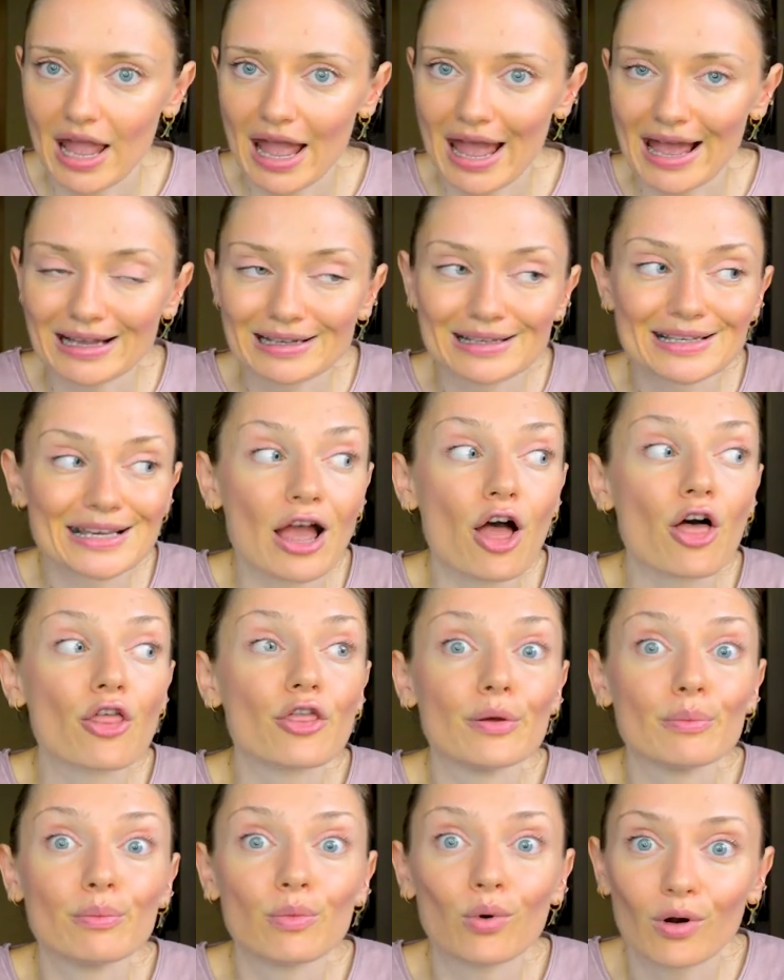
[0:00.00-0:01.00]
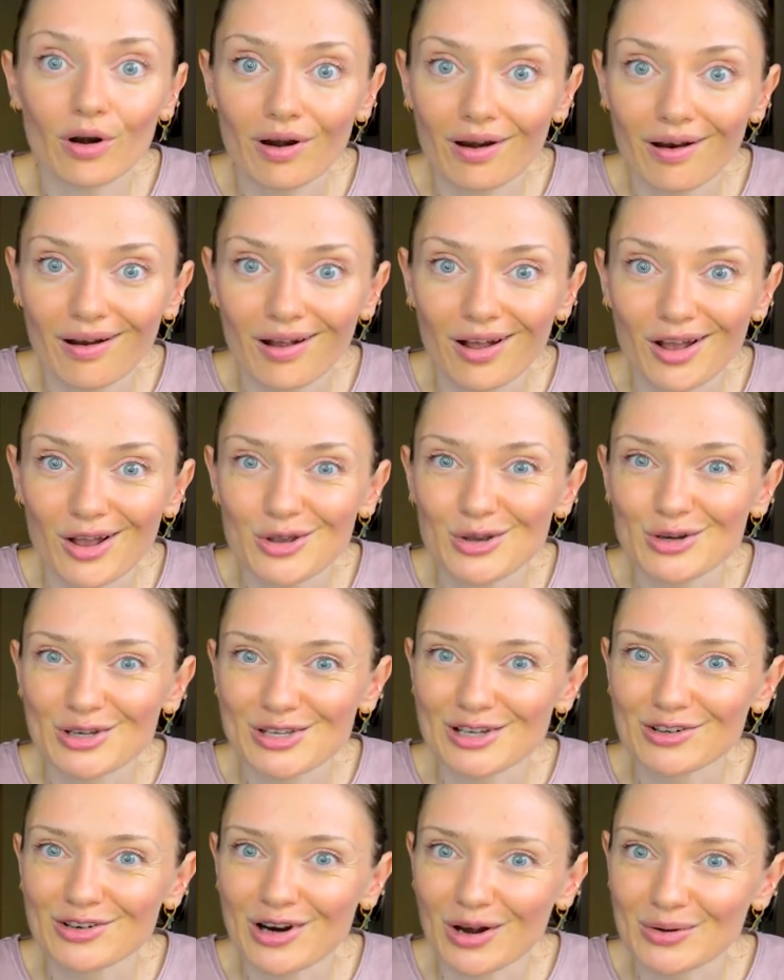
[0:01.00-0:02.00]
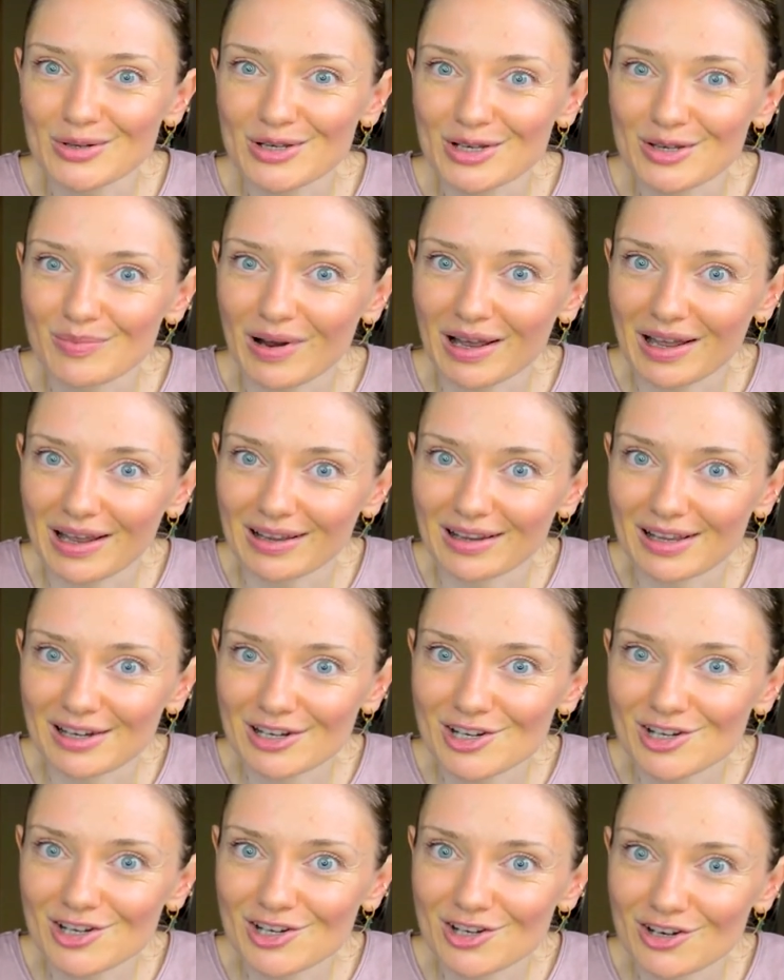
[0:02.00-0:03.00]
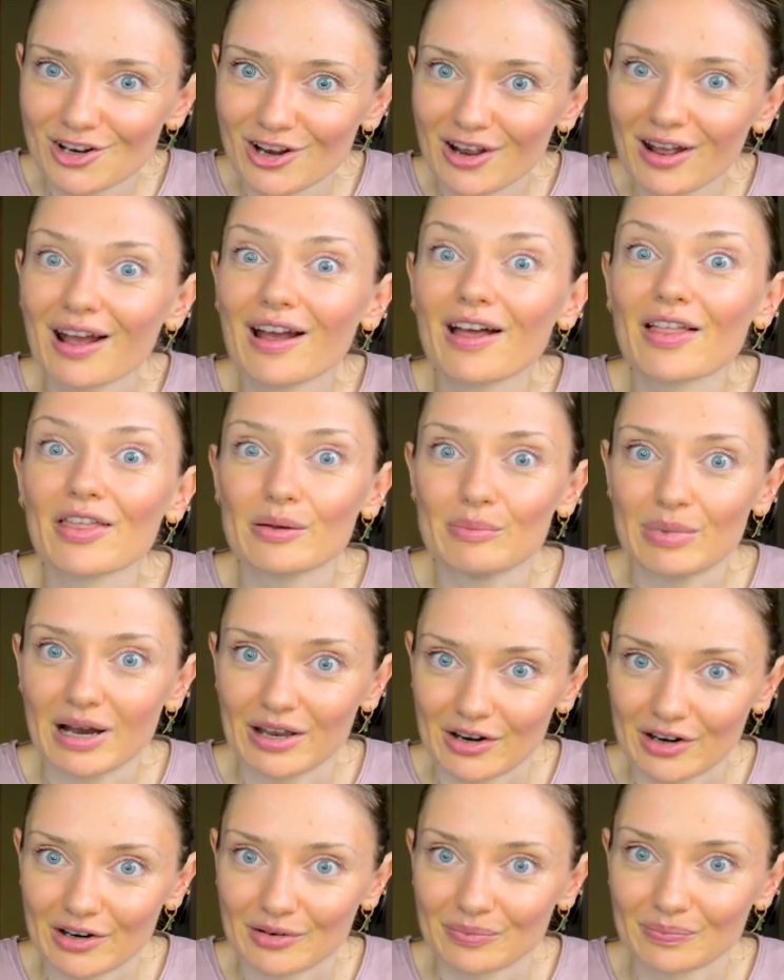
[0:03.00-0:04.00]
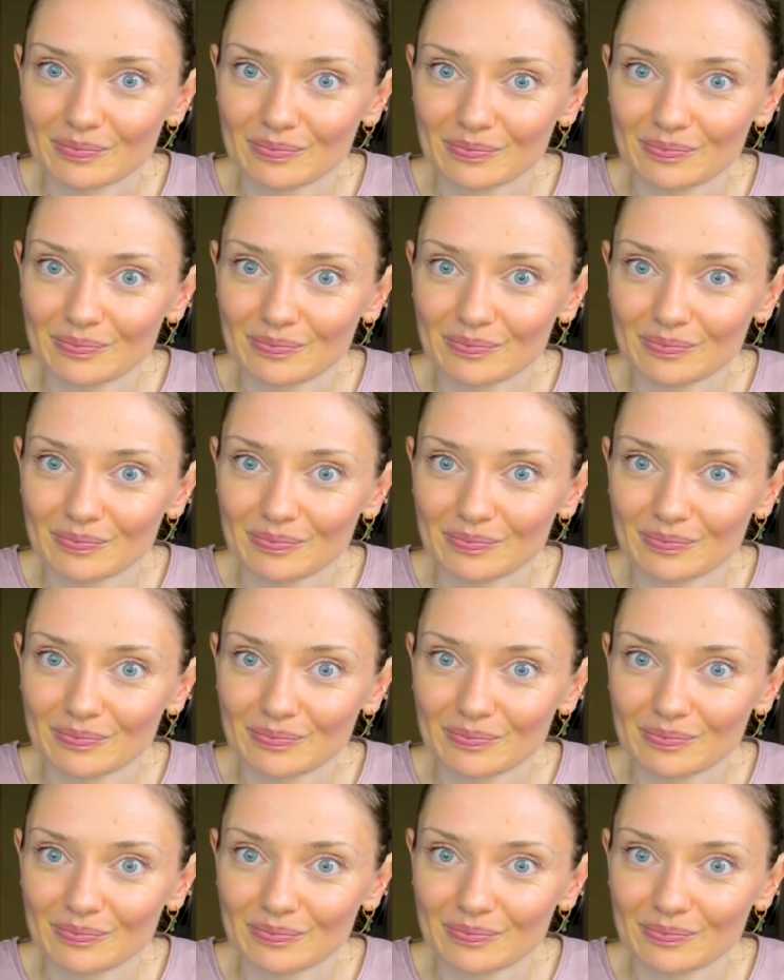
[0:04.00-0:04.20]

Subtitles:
And the more you're surrounded by English, the better.